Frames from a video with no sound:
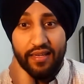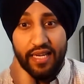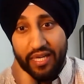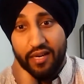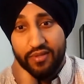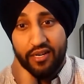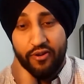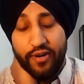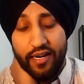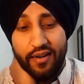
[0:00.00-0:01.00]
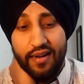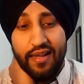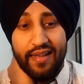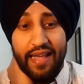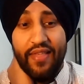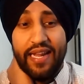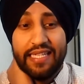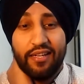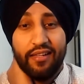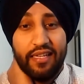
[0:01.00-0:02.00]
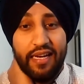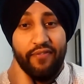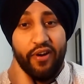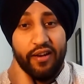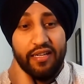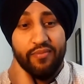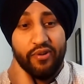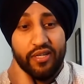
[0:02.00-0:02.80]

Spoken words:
it becomes a career, and then it's suddenly not fun anymore.